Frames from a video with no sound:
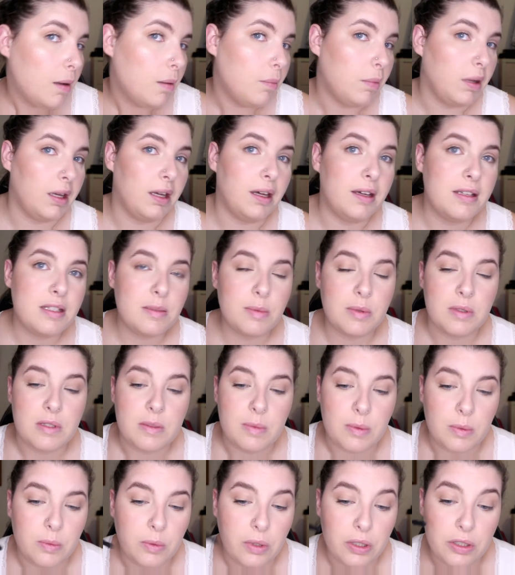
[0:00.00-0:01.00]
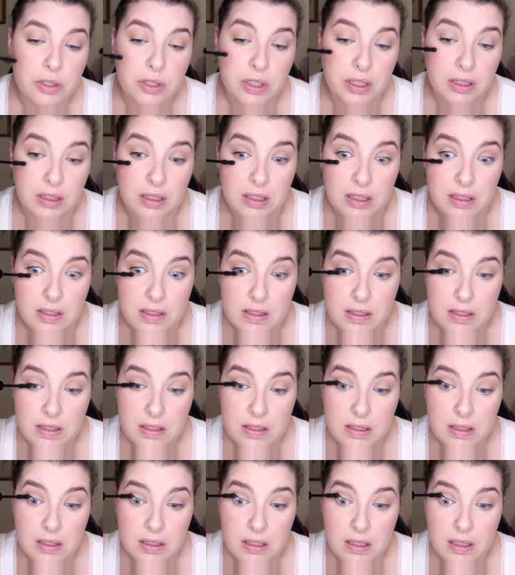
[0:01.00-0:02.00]
my husband's been watching
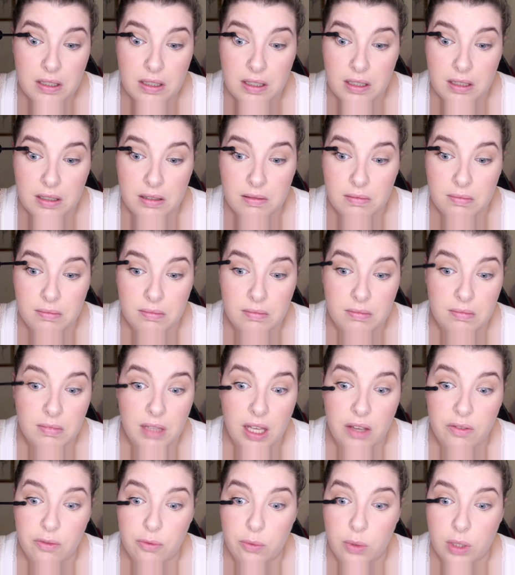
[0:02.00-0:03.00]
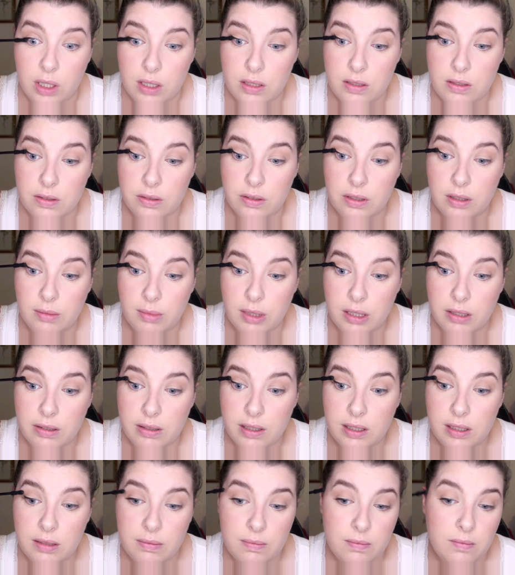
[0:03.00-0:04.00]
this F1
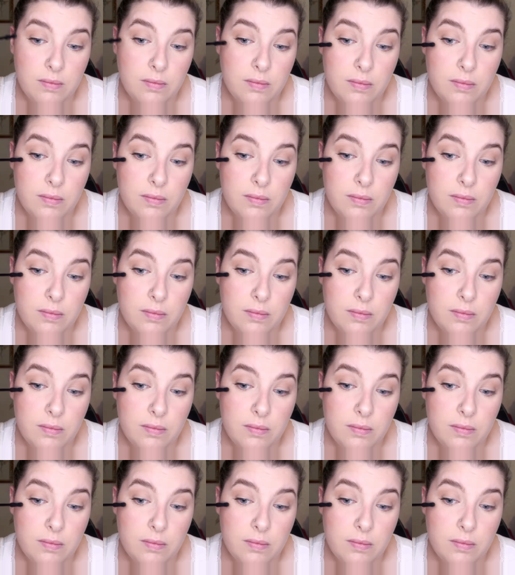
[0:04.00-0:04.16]
documentary.